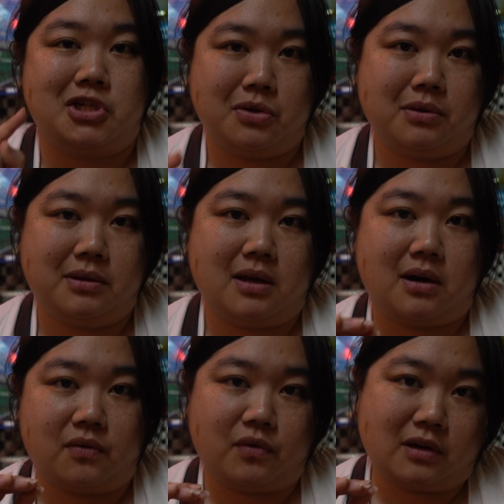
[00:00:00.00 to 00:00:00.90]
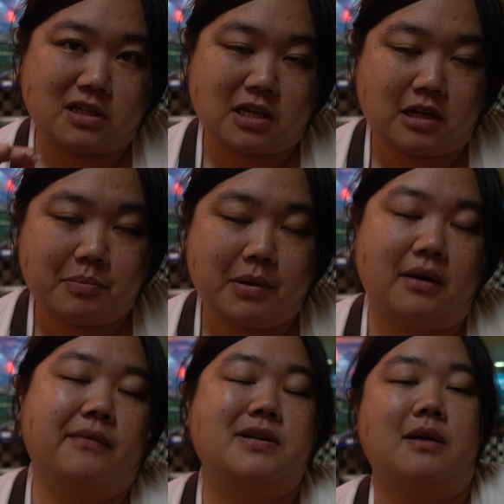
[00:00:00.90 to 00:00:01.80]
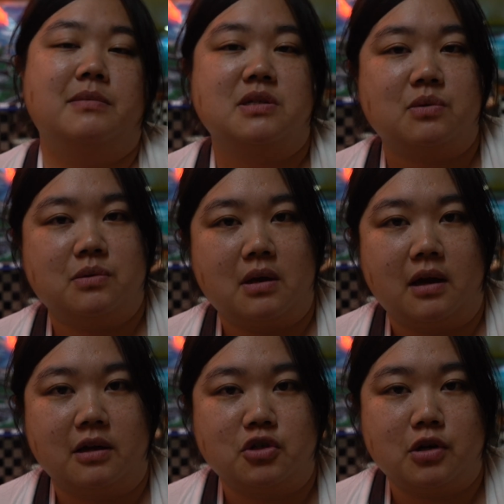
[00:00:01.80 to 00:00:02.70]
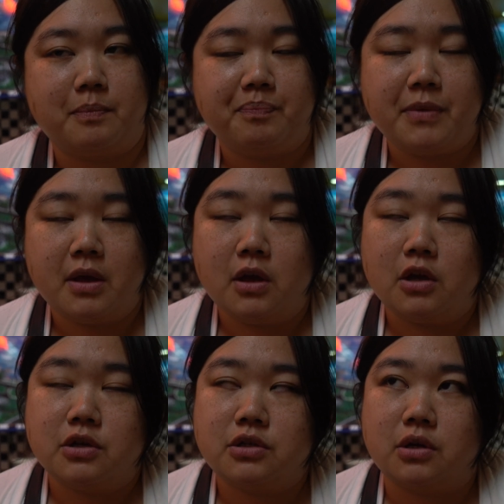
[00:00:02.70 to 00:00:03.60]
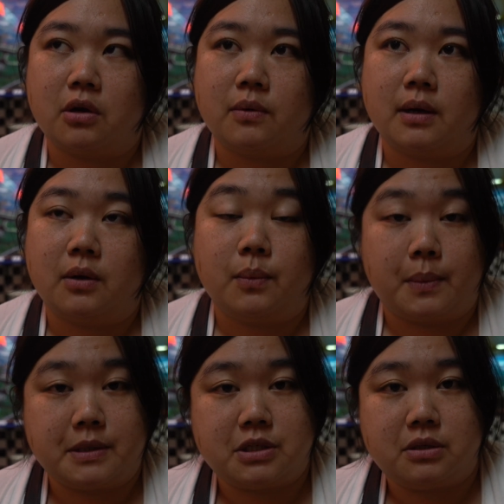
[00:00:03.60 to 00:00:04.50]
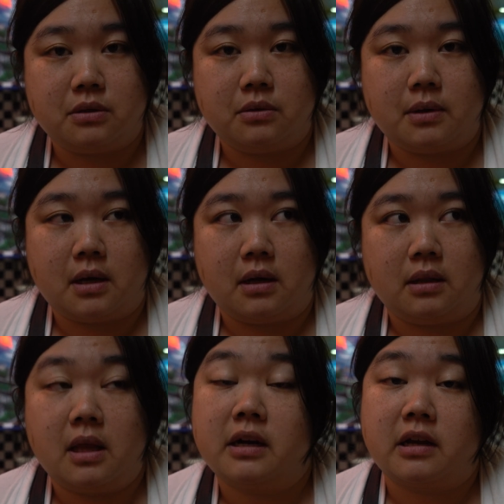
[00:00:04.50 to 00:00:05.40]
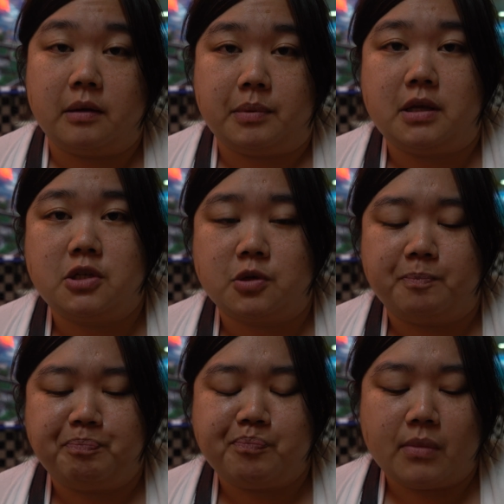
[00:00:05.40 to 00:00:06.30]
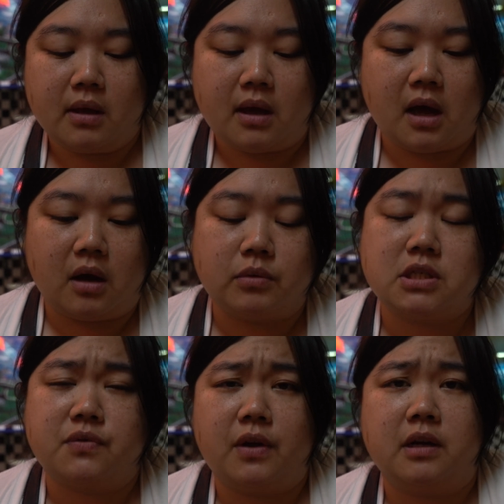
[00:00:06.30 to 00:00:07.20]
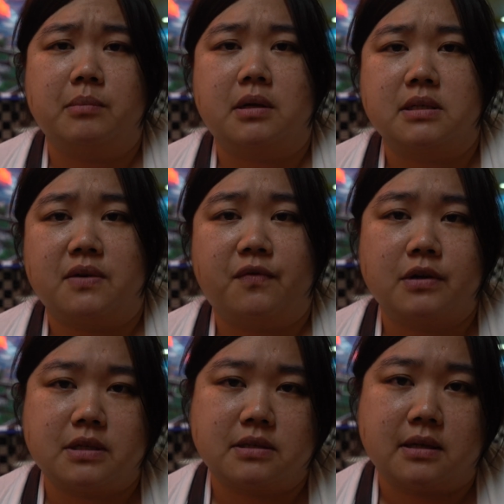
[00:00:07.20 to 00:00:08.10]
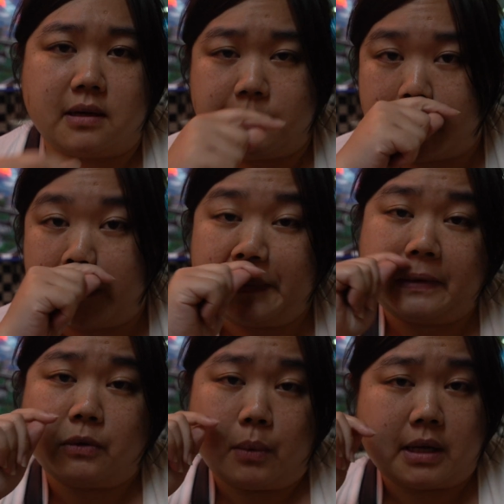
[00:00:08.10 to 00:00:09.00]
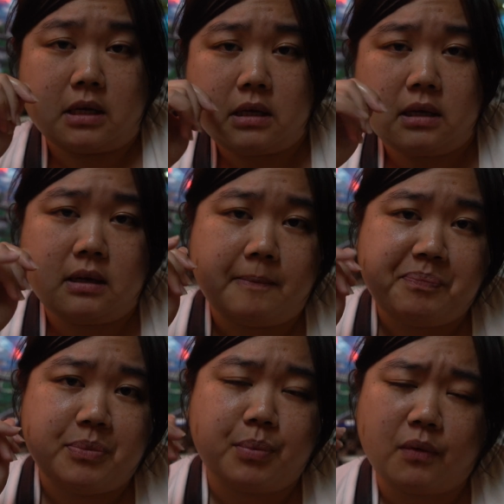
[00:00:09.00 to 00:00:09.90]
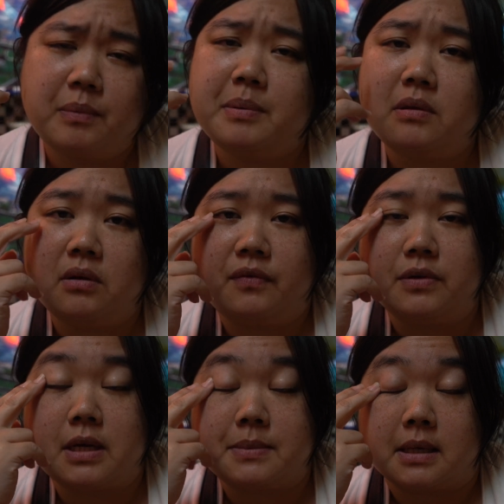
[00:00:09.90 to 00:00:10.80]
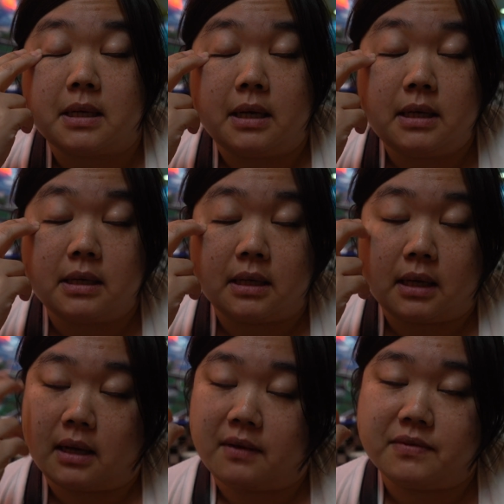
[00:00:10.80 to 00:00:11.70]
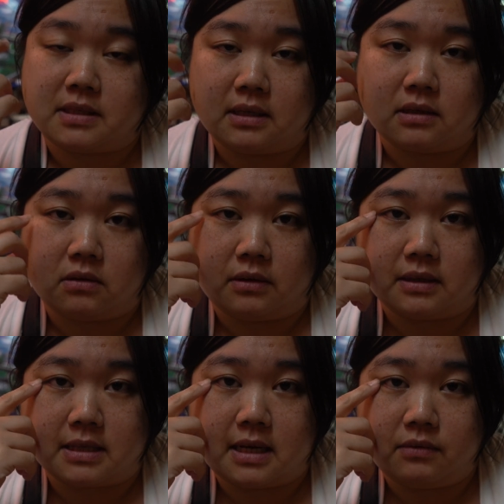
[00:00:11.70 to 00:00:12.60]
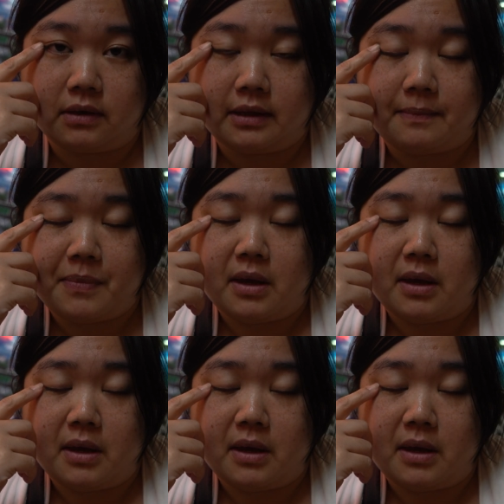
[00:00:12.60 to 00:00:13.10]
chilled there for an extended period of time this trip. So we went to Acai Beach. Which is funny because at first I was thinking maybe we'll go to Waikiki, but we've been there a few times at night. I haven't seen it during the day really.